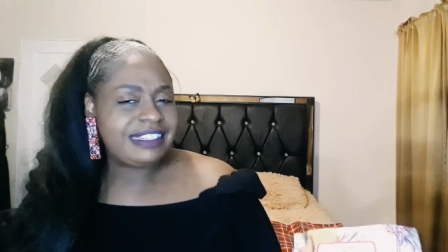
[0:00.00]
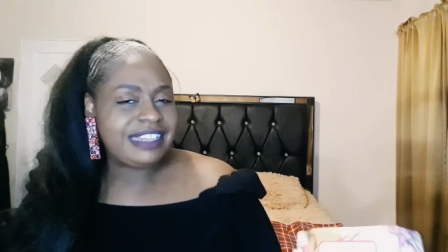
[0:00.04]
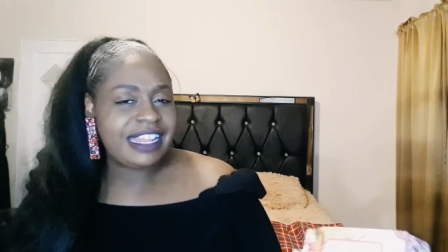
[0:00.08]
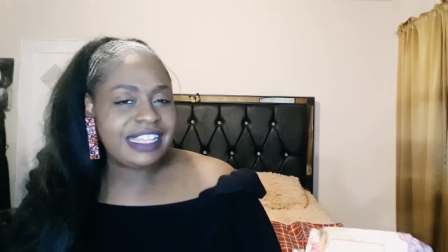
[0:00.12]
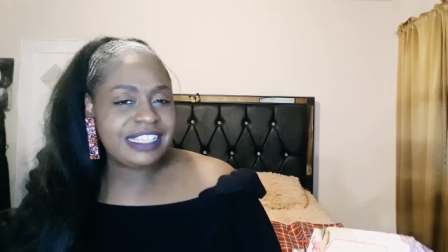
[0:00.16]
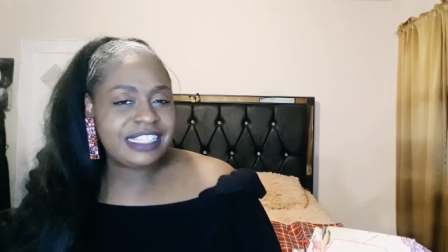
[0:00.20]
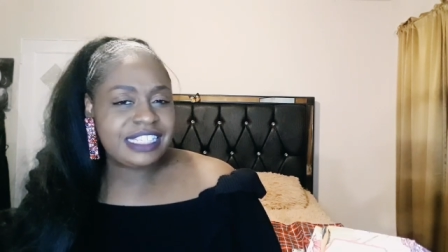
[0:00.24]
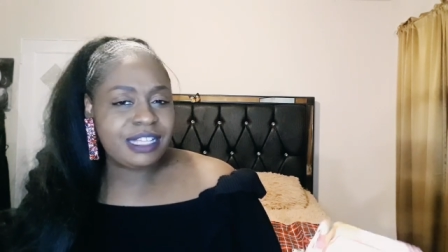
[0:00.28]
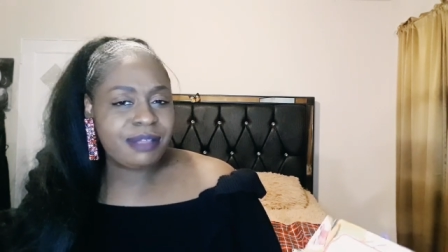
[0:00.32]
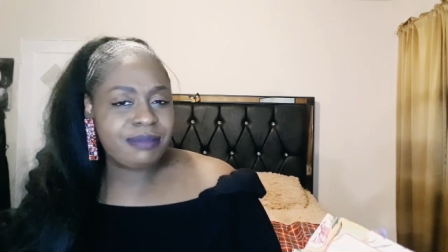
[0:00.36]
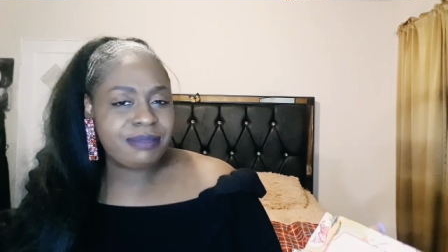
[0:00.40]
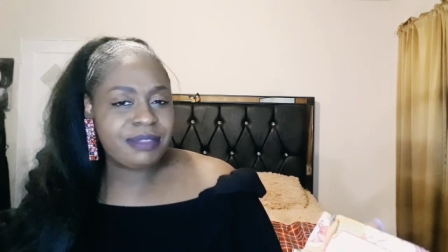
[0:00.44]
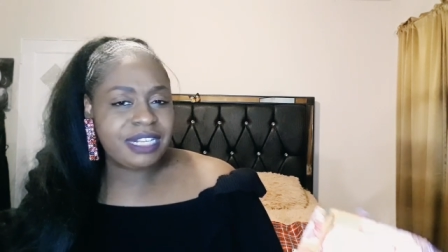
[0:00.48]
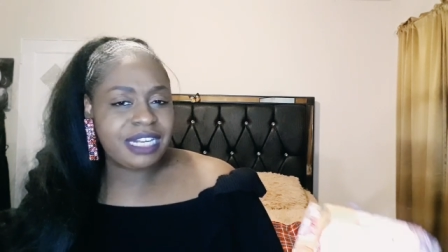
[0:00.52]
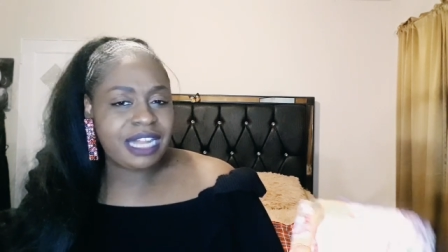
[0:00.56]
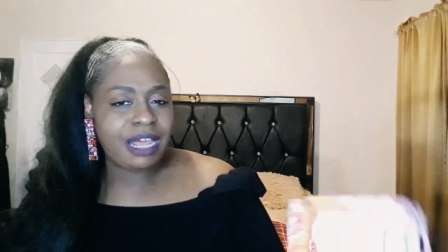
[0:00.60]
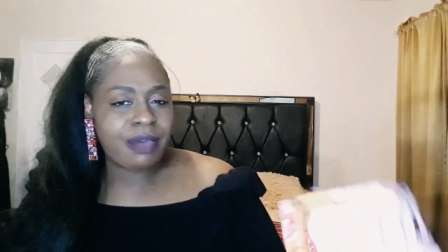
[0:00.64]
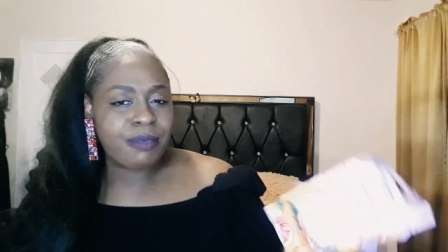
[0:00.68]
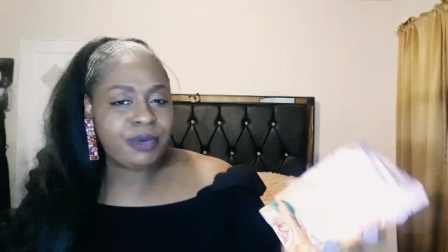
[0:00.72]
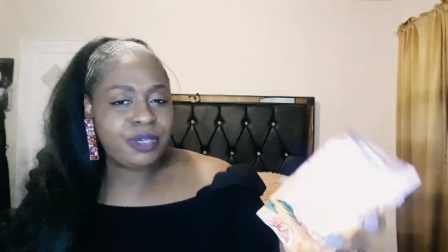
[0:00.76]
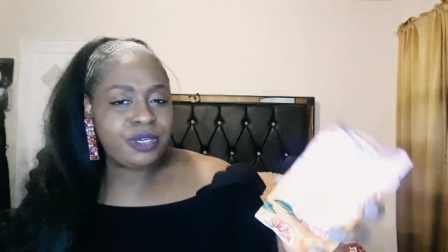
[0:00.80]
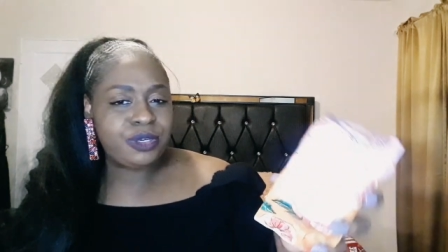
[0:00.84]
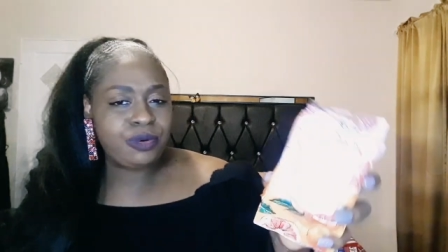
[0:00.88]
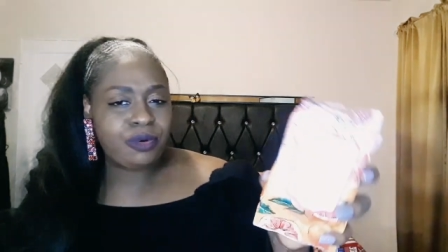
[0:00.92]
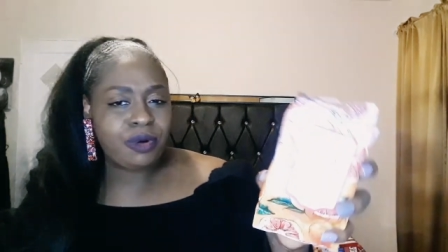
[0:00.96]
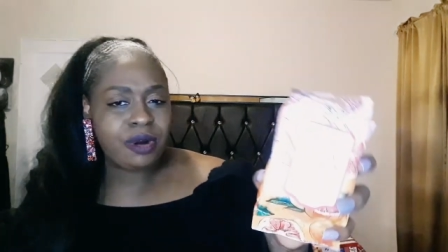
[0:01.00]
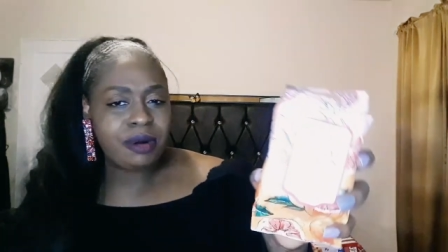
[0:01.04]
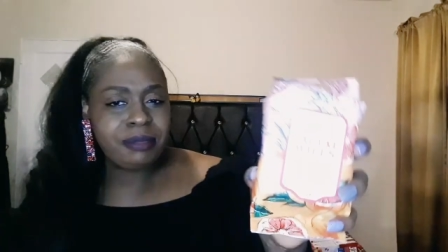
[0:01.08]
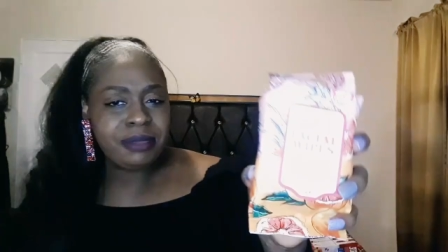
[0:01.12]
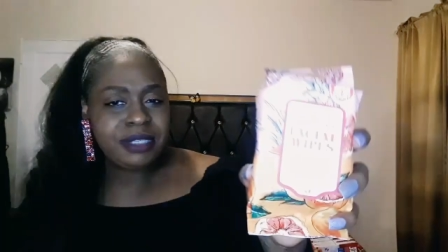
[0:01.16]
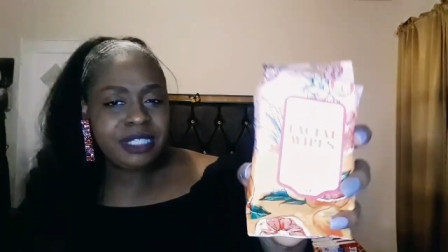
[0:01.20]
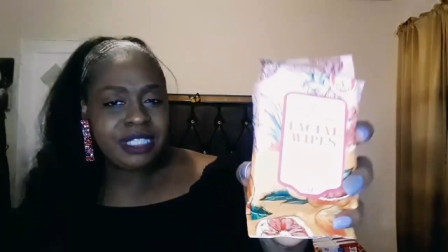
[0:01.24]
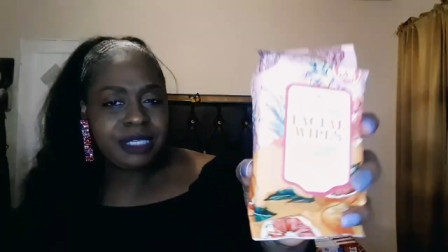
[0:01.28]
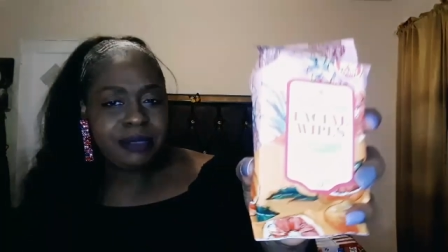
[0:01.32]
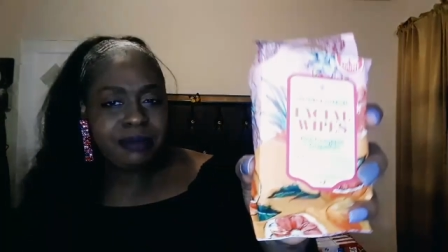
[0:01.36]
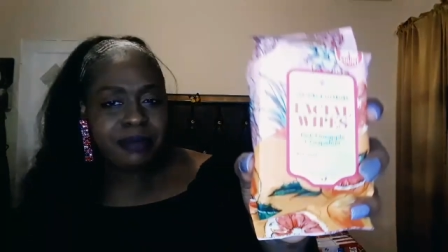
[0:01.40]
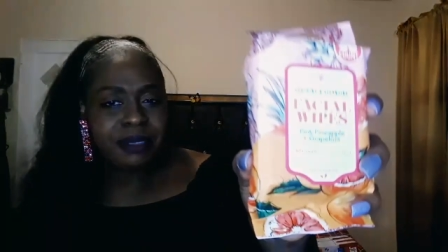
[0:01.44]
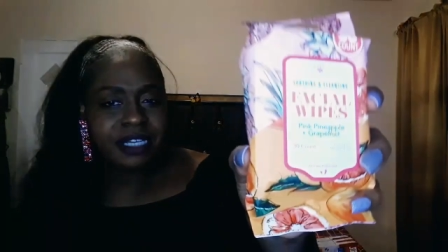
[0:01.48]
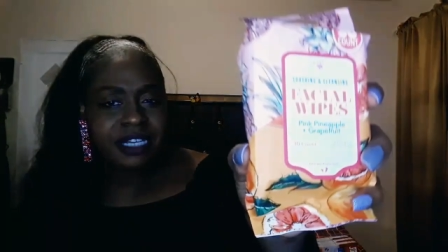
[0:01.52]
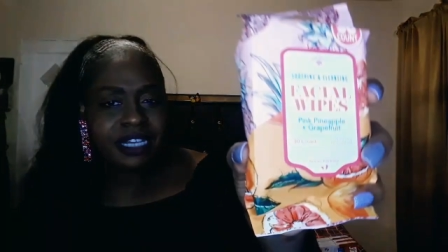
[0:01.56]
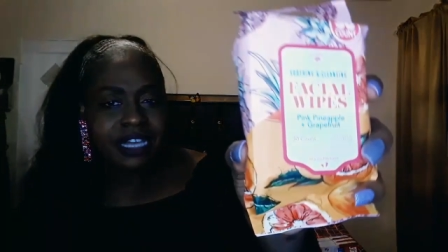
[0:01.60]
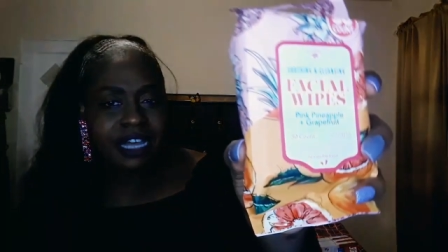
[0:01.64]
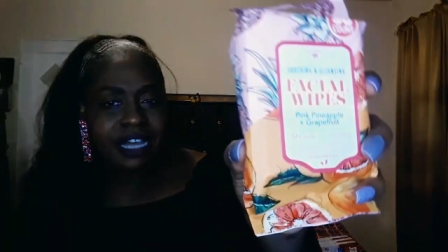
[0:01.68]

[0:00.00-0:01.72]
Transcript: not something I would normally pick